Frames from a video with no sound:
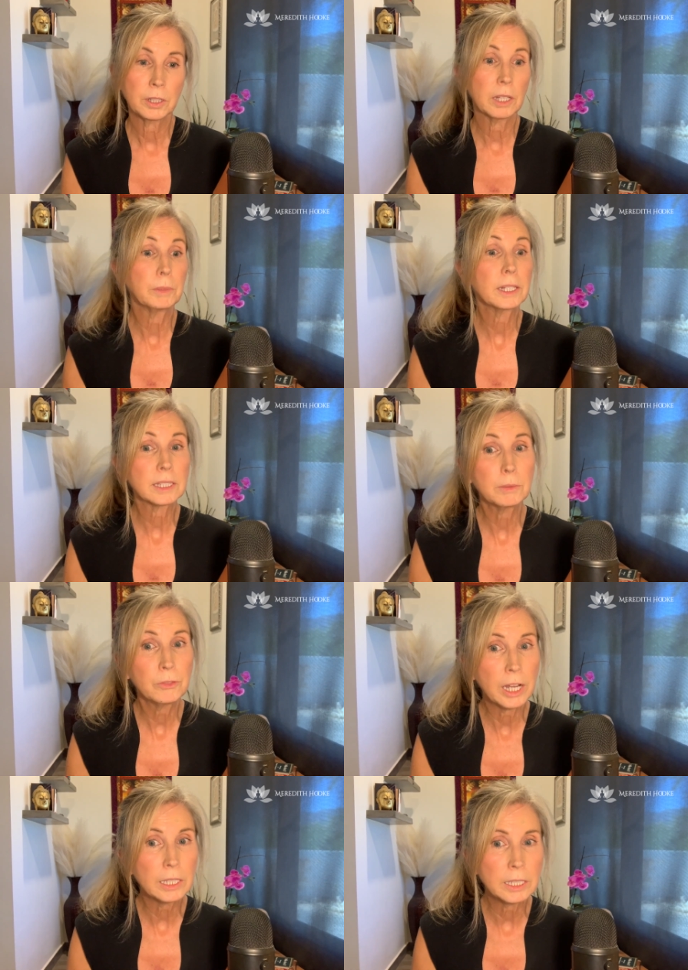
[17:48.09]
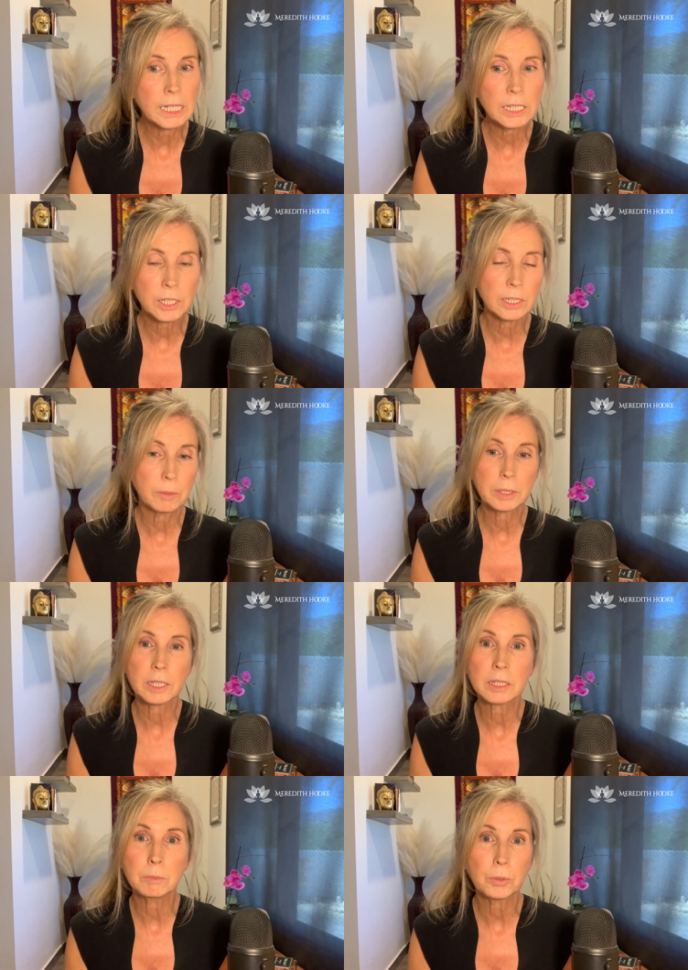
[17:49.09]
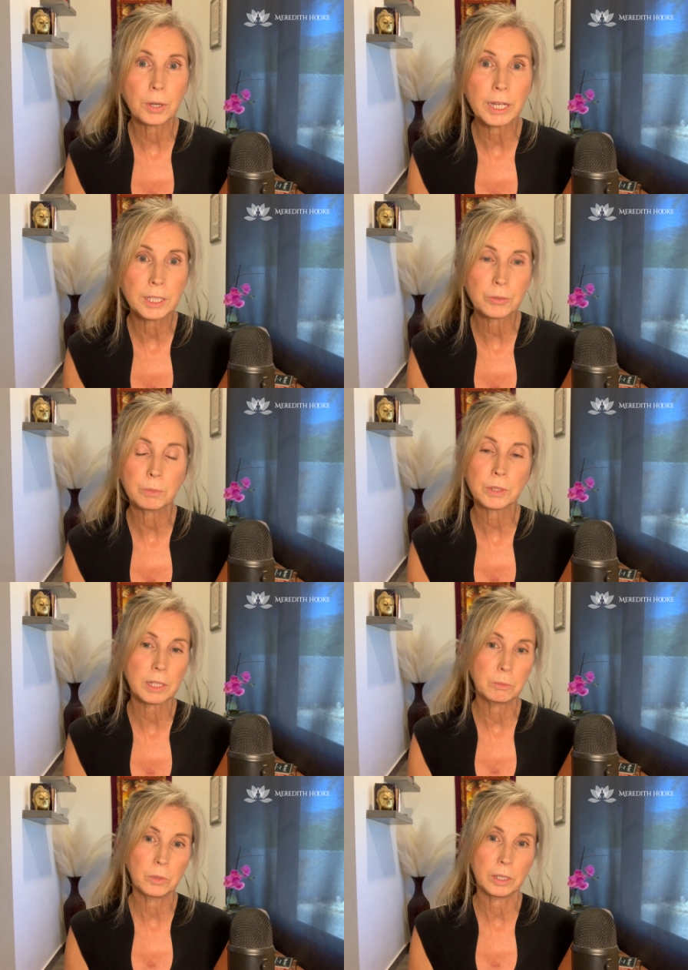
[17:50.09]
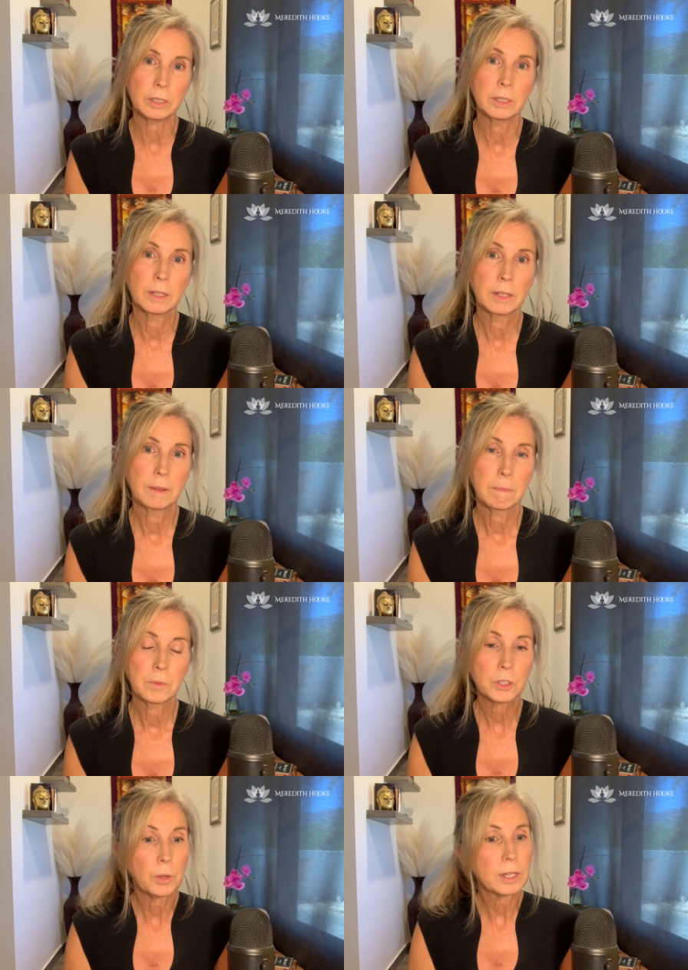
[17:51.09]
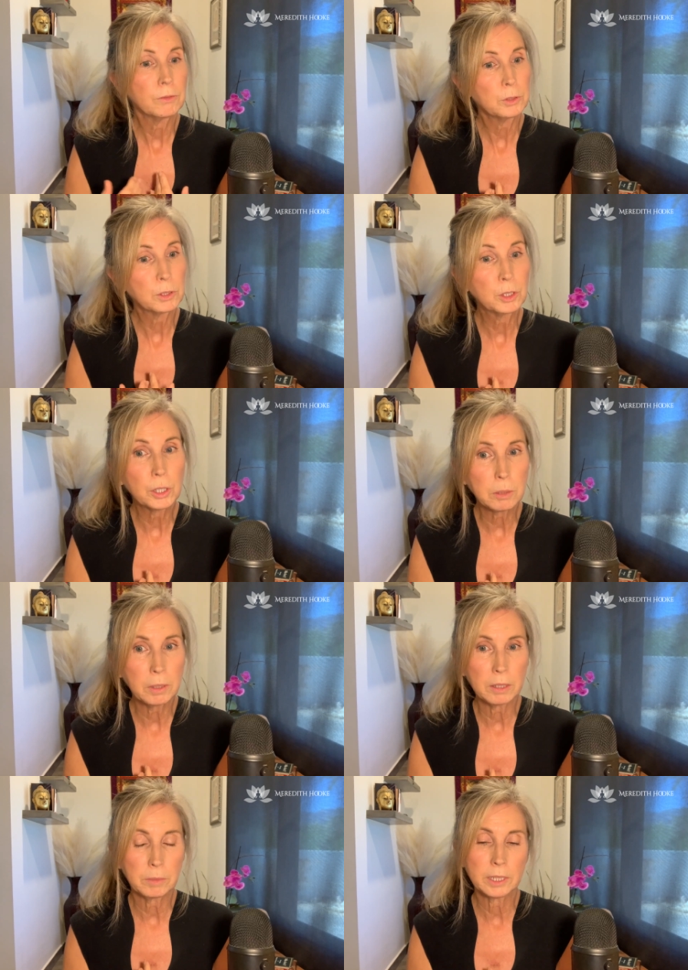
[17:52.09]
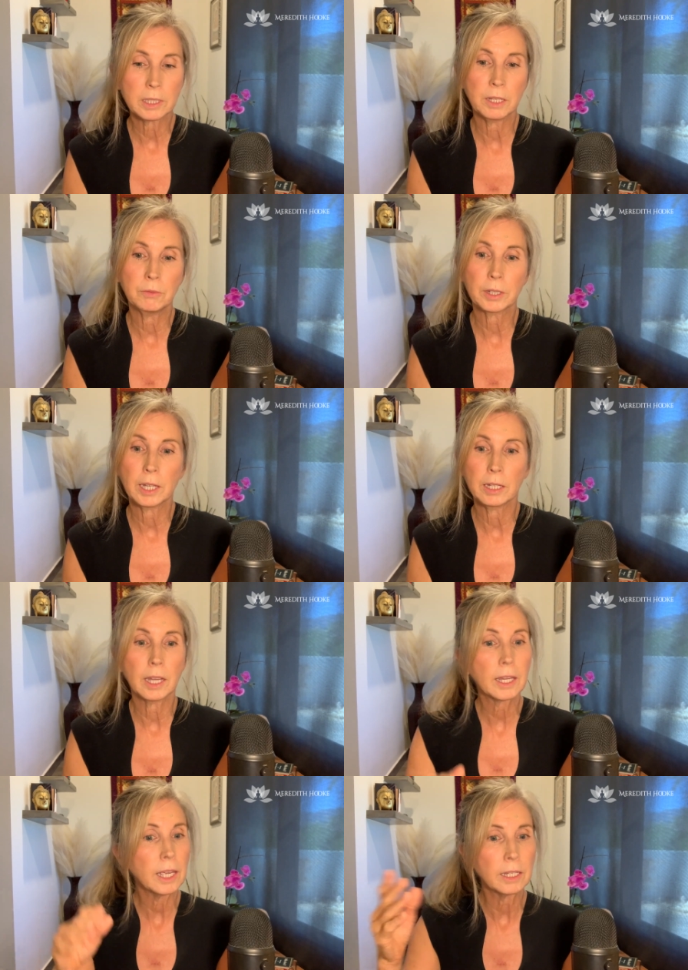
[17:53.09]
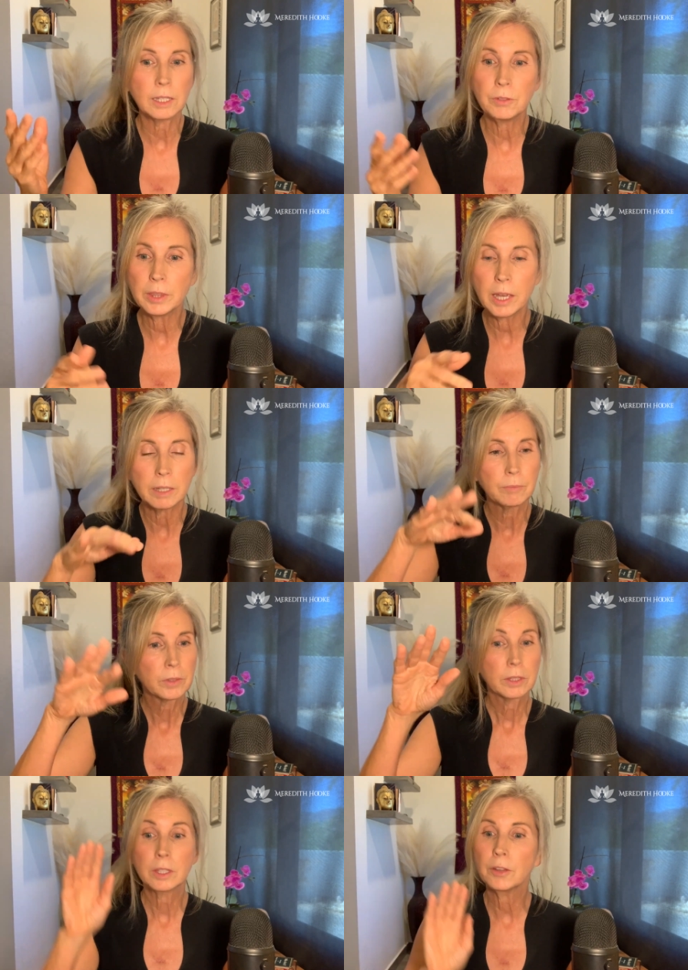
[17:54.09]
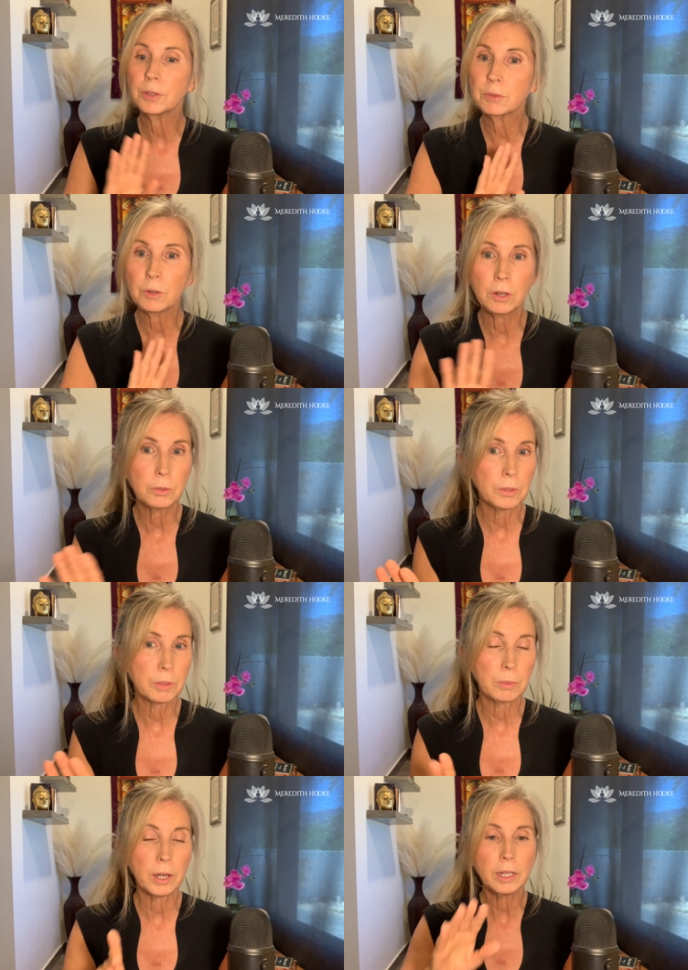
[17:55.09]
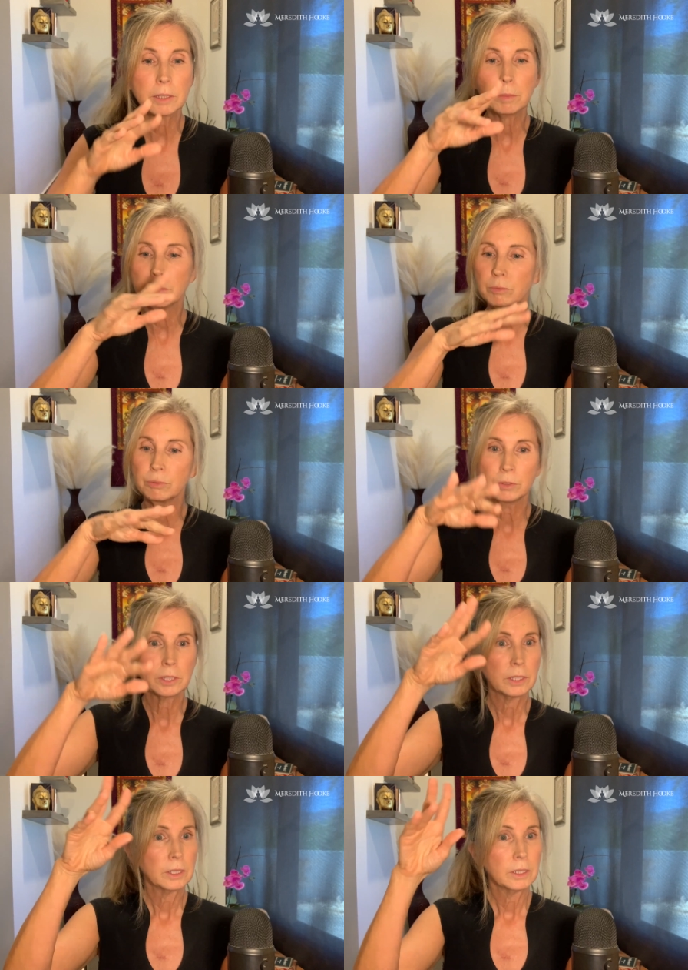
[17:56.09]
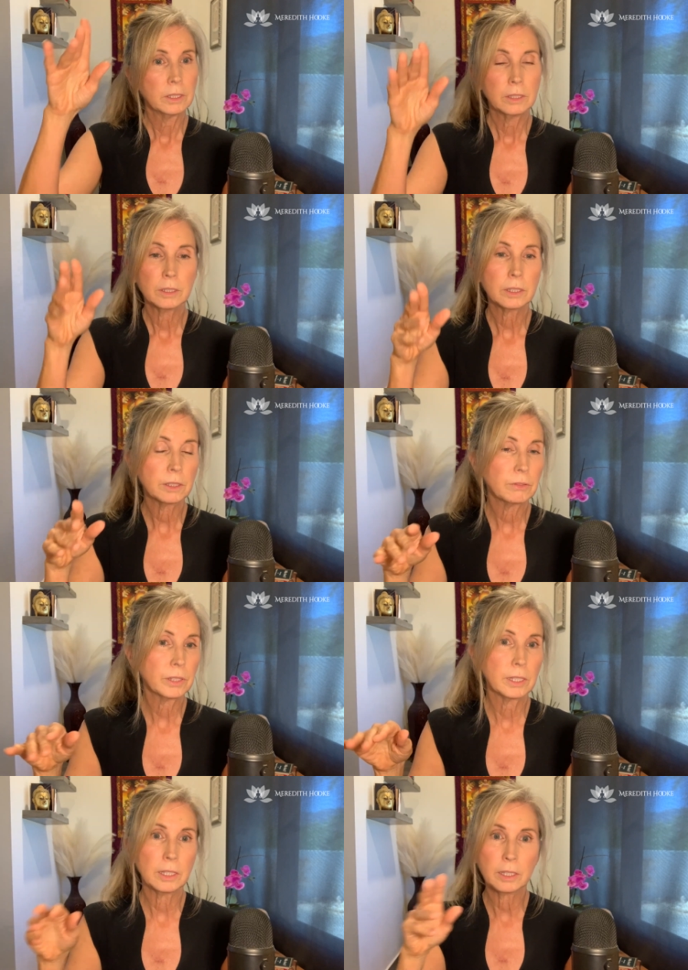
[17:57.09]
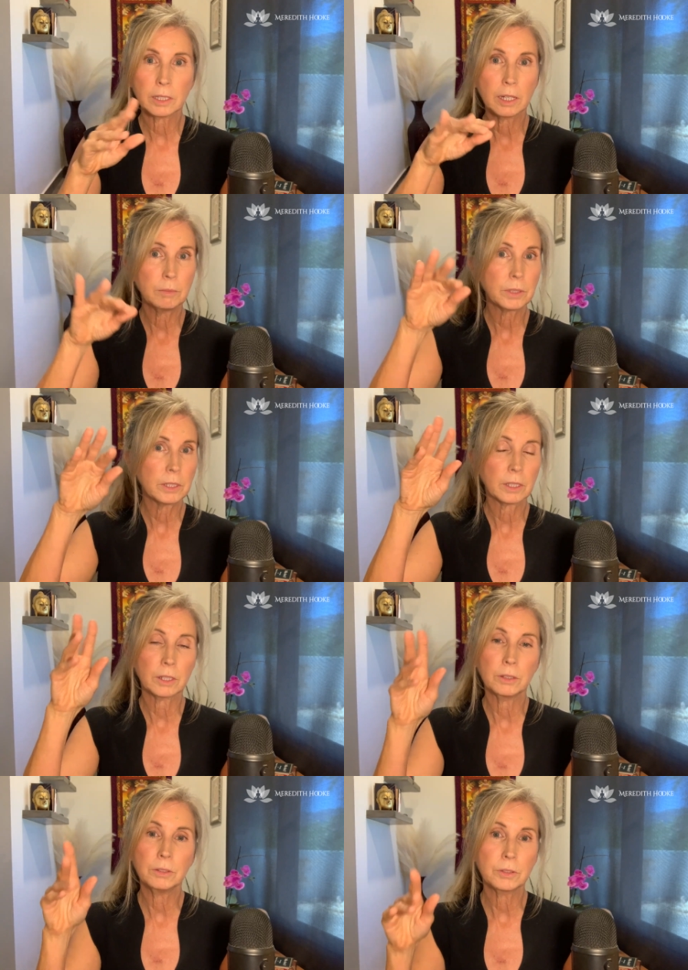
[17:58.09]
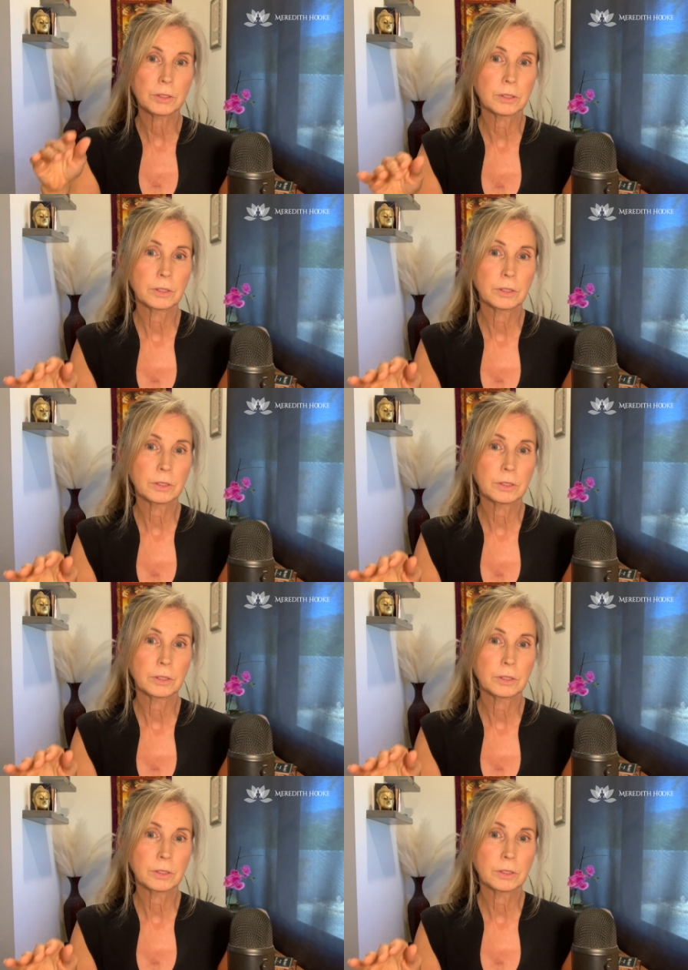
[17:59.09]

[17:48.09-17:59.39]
Let me get some validation. Let me get some praise from someone so I can feel good about myself again. Again, even that, nothing wrong with the praise, but it's just fleeting. It comes and it goes.